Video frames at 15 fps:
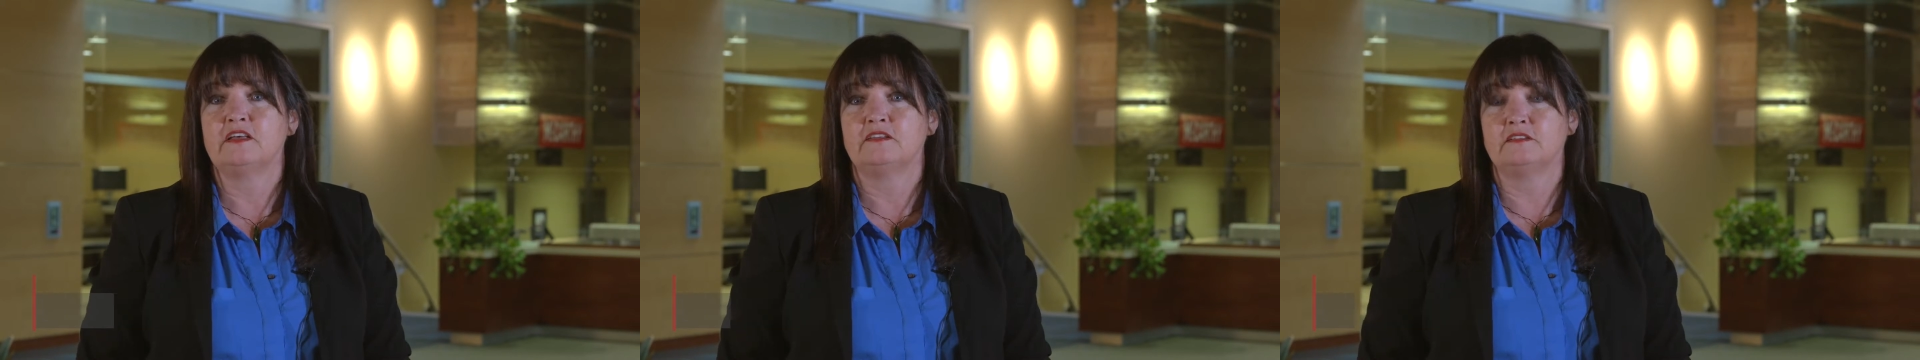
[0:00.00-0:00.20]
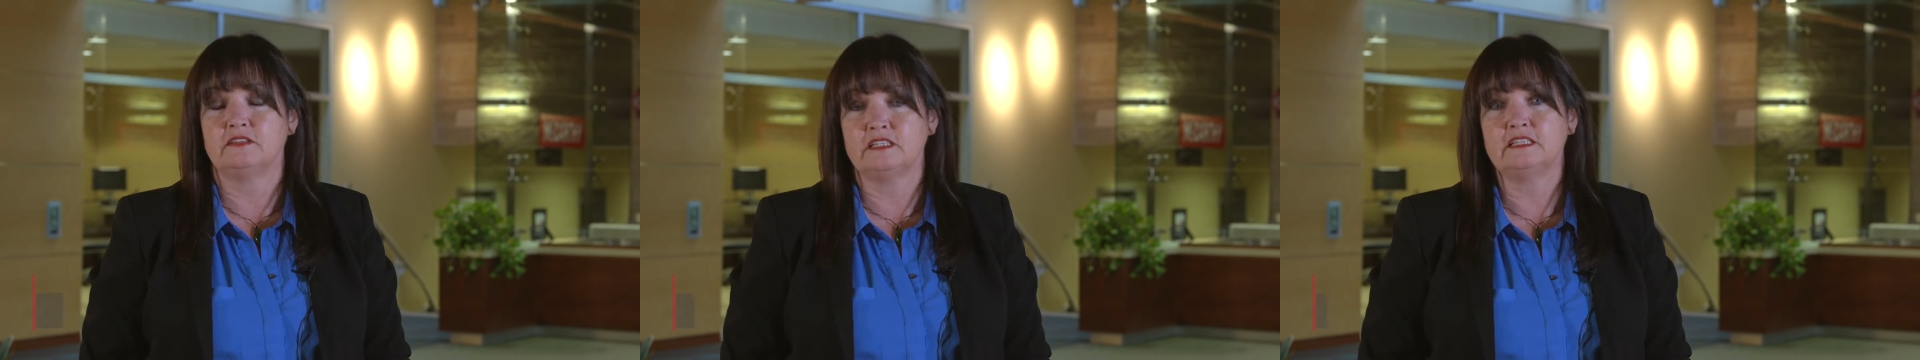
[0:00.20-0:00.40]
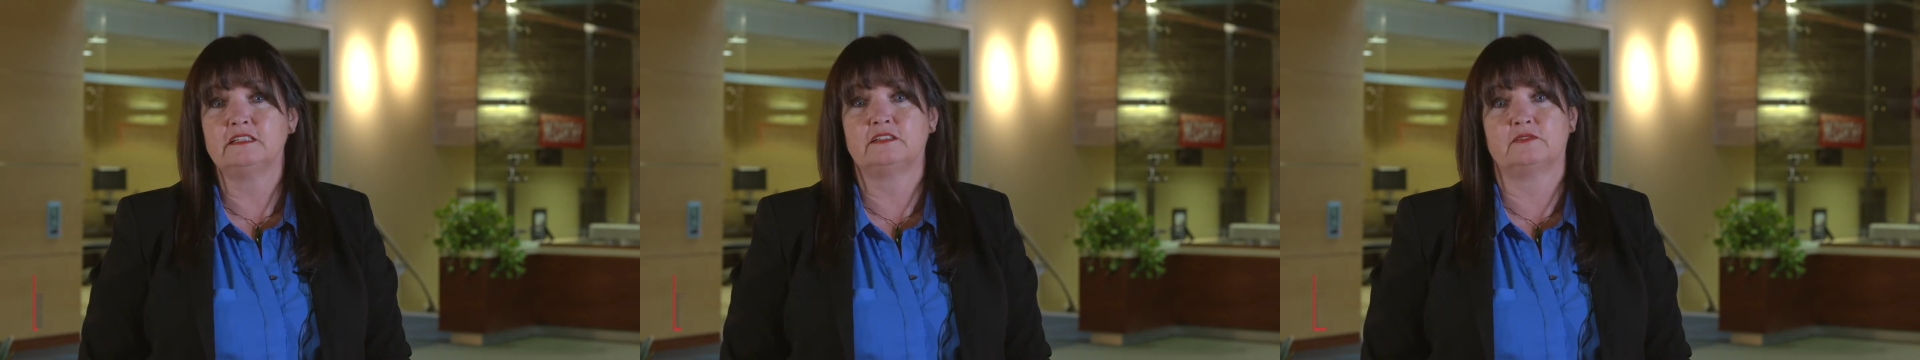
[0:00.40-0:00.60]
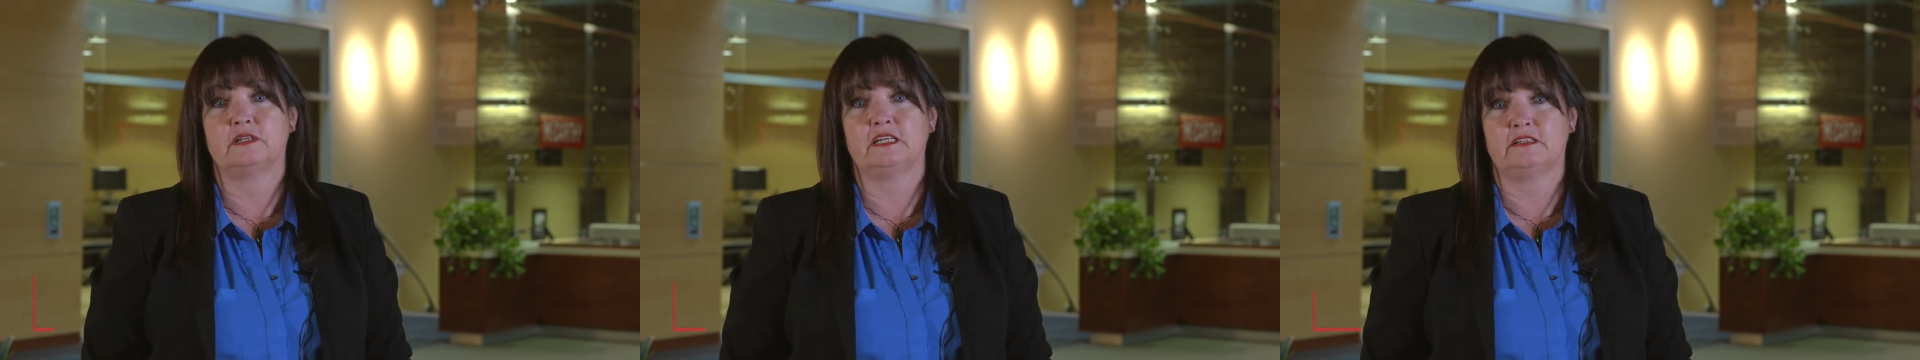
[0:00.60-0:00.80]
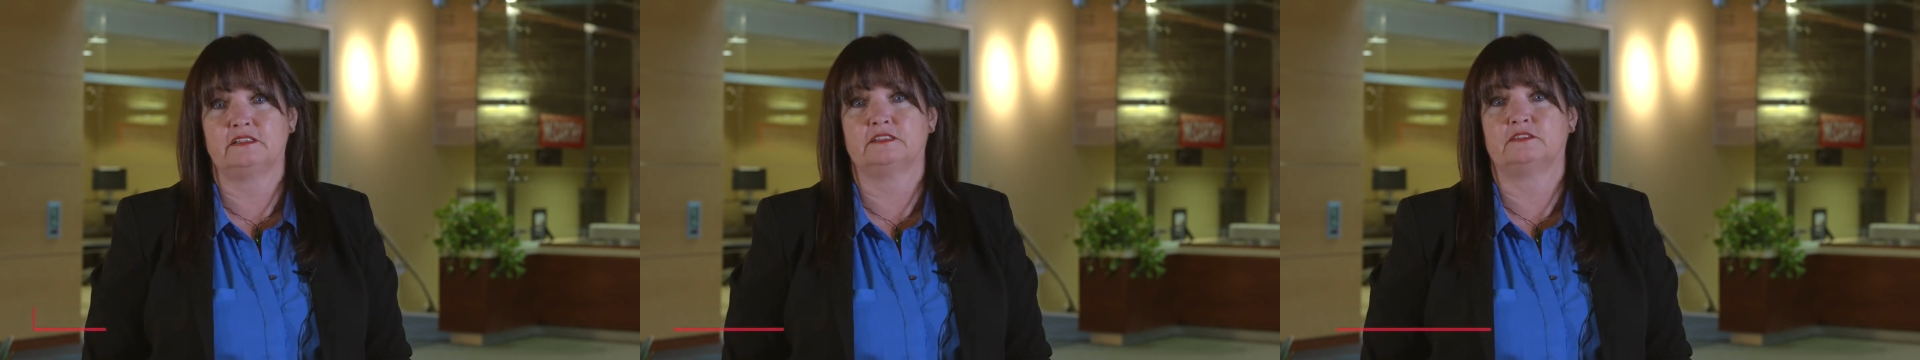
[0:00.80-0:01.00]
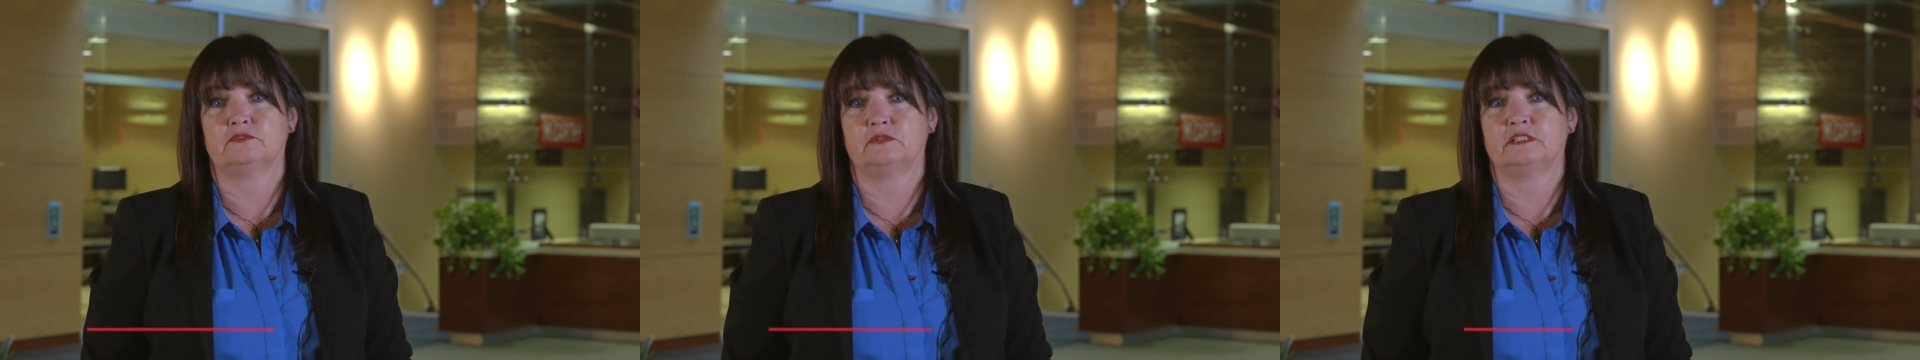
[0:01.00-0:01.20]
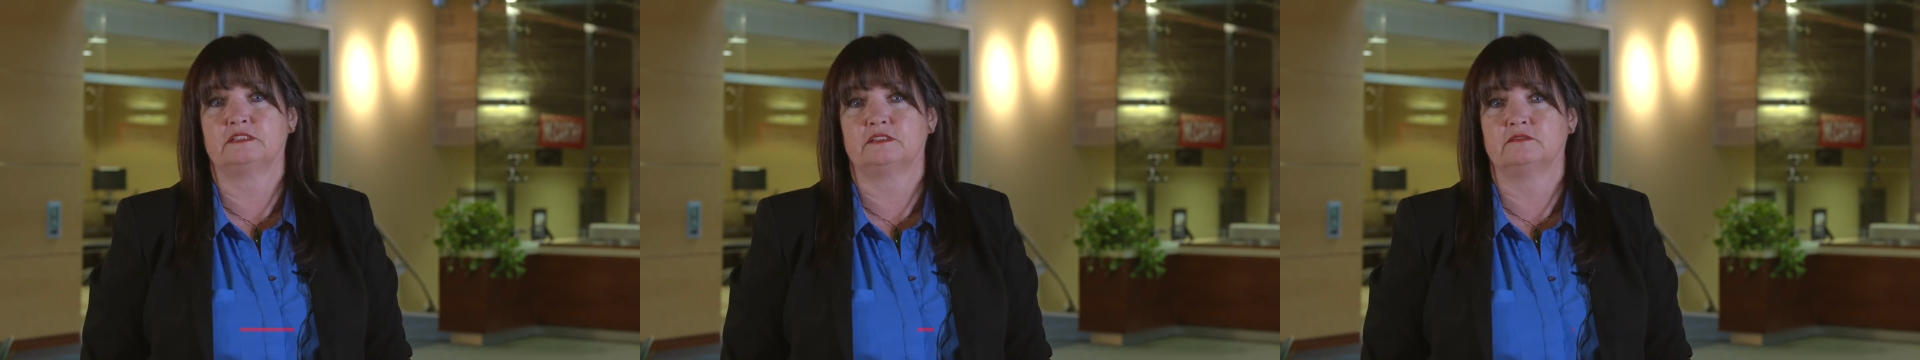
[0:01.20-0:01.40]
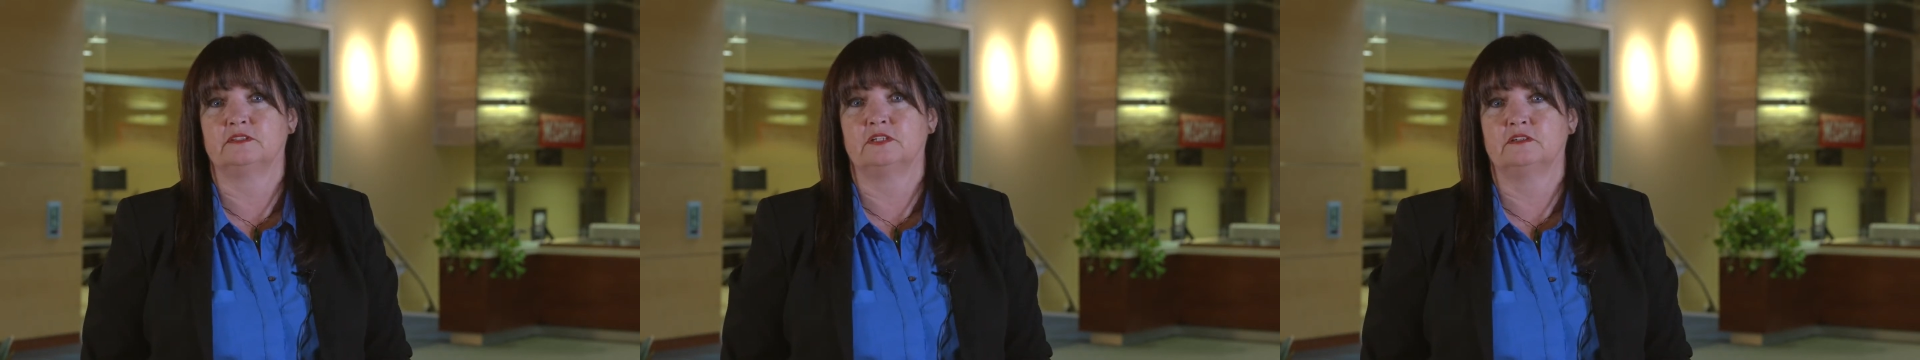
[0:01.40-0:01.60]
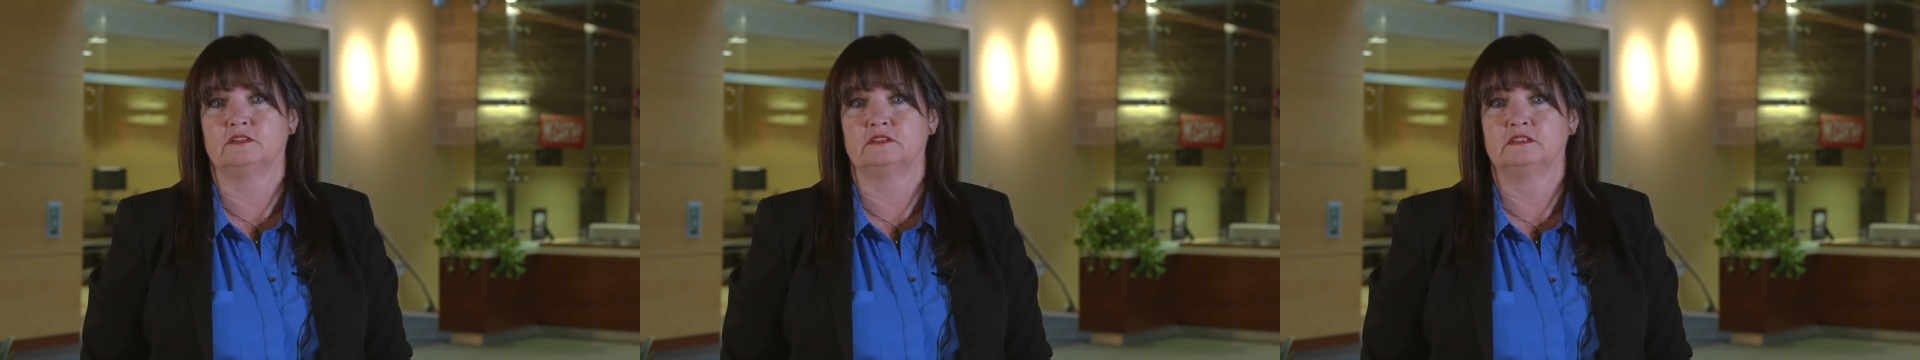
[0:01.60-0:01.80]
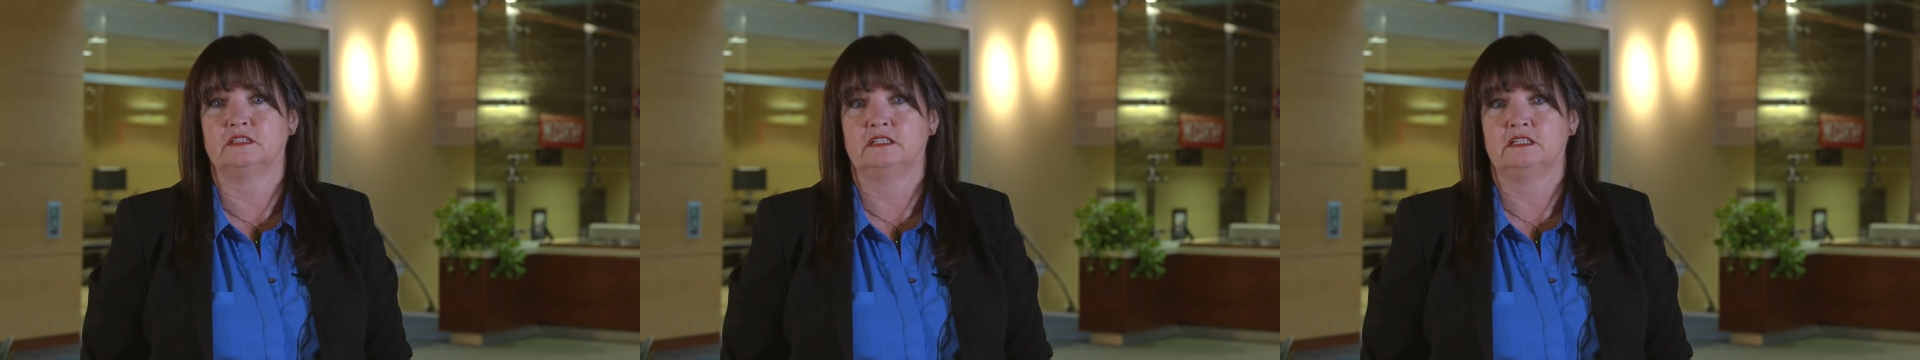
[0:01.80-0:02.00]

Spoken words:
the greatest risk of all.